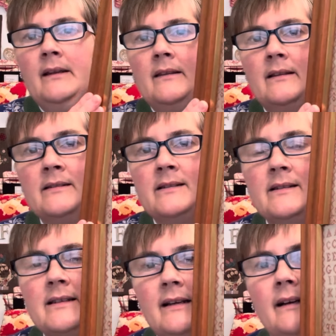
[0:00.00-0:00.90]
This
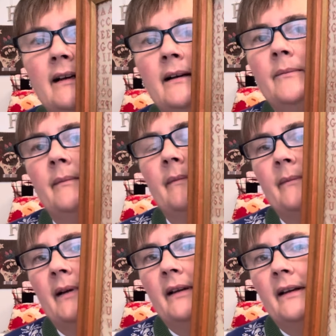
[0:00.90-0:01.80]
is
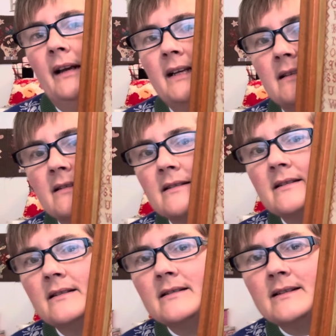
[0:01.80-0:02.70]
my
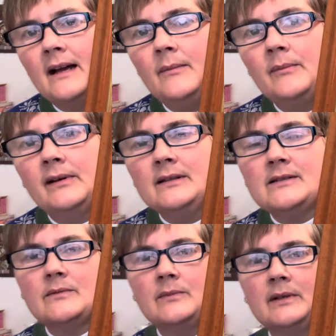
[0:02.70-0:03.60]
latest sampler
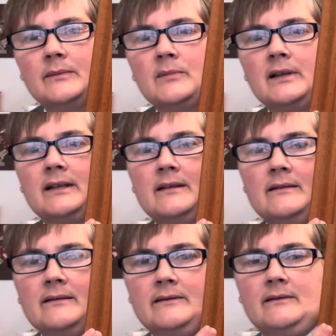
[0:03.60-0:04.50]
in my
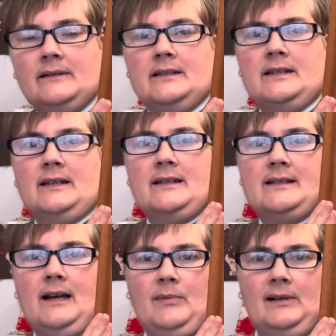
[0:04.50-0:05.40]
antique
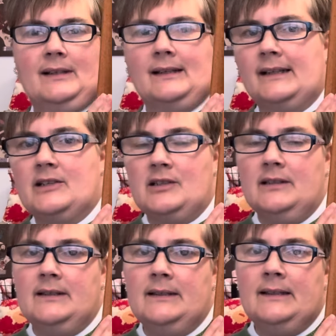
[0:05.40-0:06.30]
sampler collection.
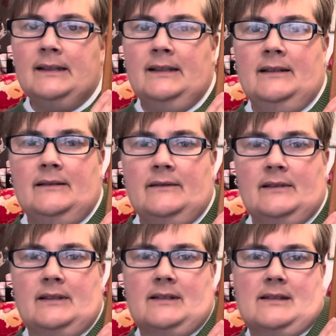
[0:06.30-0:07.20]

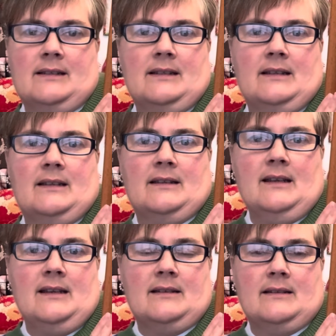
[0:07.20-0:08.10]
You can see
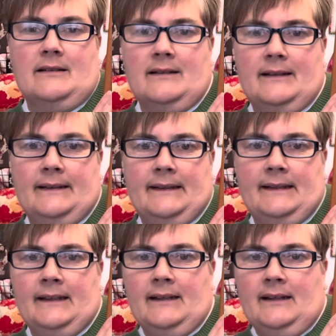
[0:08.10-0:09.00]
that.
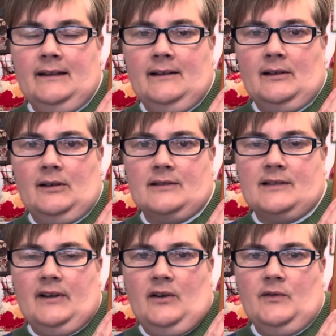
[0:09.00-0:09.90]
Lots
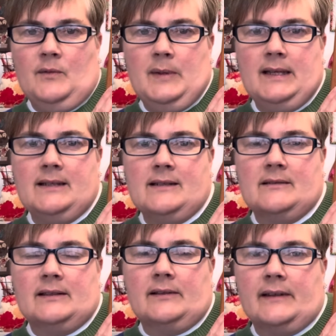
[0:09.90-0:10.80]
of alphabets.
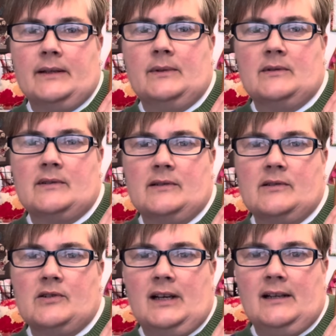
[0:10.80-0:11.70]
I got that when I was in
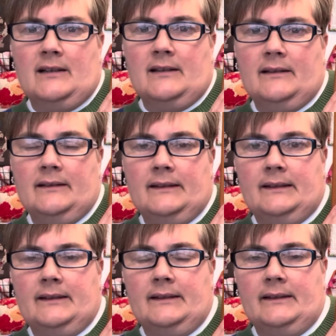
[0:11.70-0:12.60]
Australia,
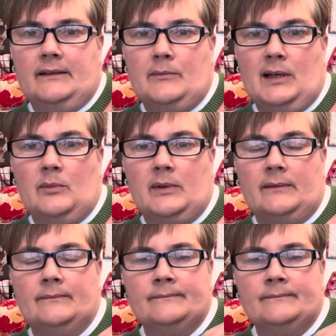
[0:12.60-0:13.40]
in Melbourne.